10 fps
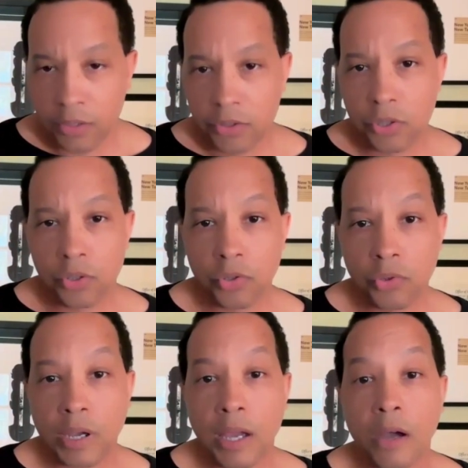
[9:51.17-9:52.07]

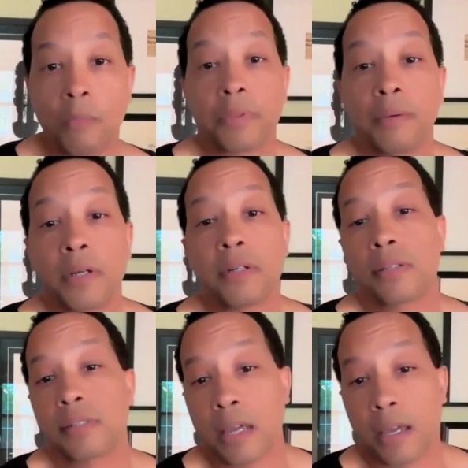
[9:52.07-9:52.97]
to help them
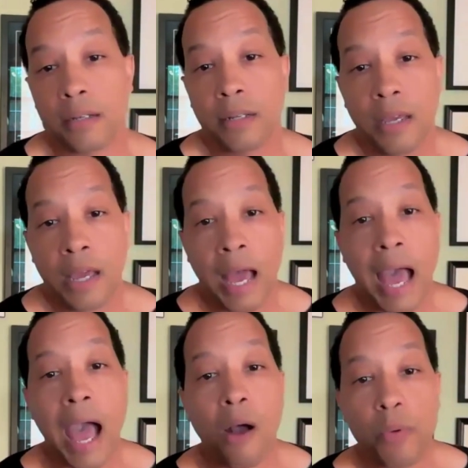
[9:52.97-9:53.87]
understand
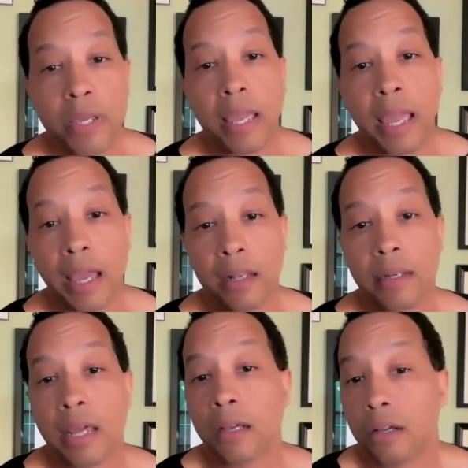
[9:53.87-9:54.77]
how we
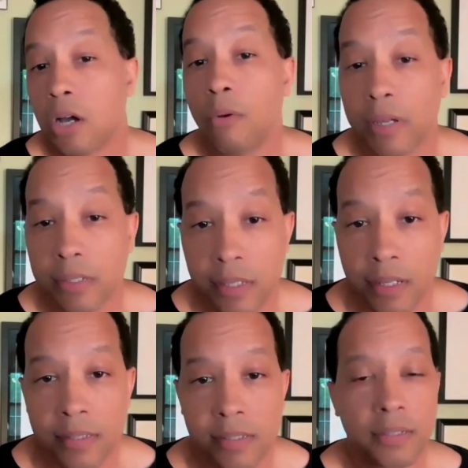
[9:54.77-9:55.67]
can
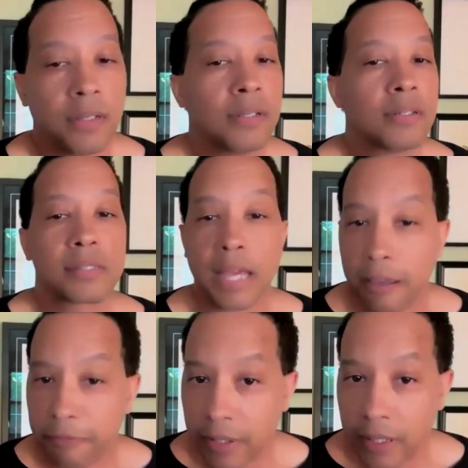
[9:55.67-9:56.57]
coexist
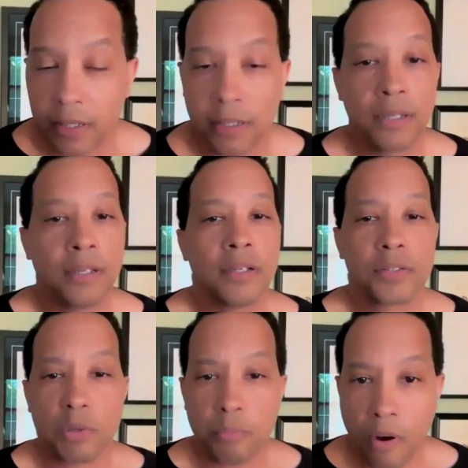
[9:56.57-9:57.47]
safely
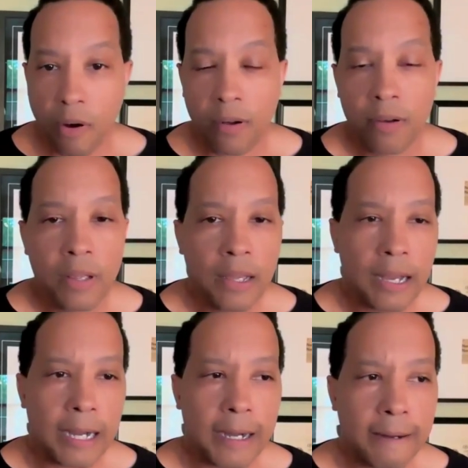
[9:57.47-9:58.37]
tomorrow.
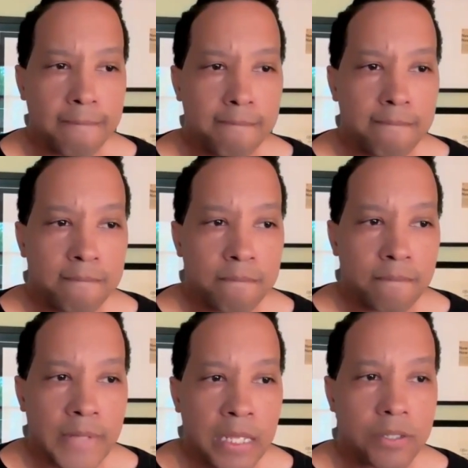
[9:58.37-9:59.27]

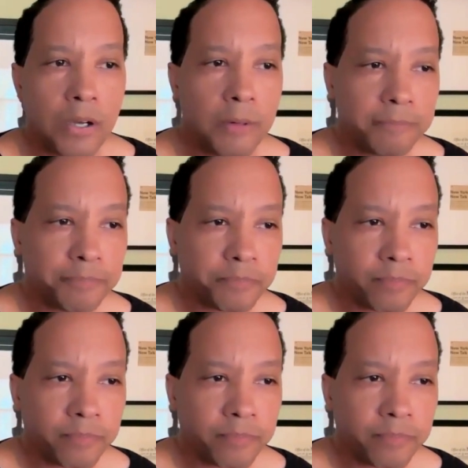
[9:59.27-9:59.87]
So